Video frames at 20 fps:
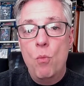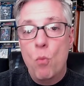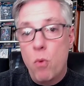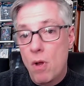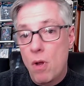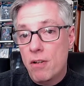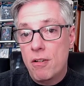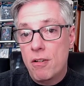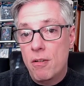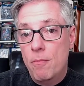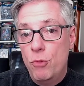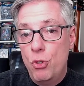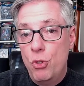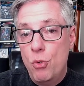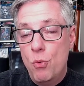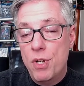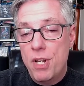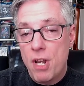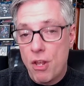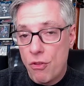Welcome
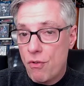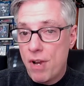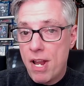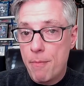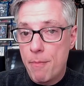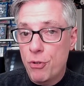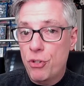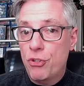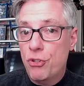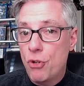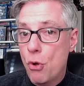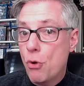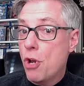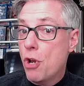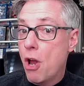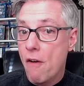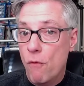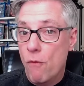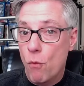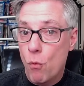to another episode
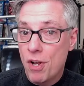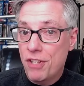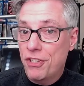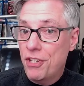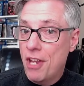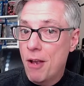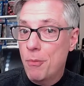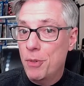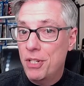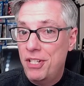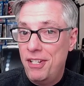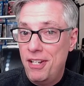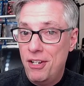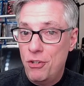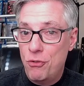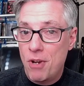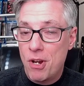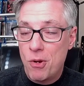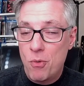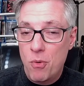of What's Hot with Sea of
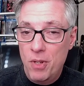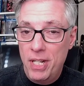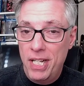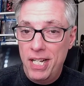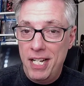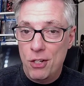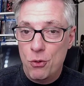Tranquility.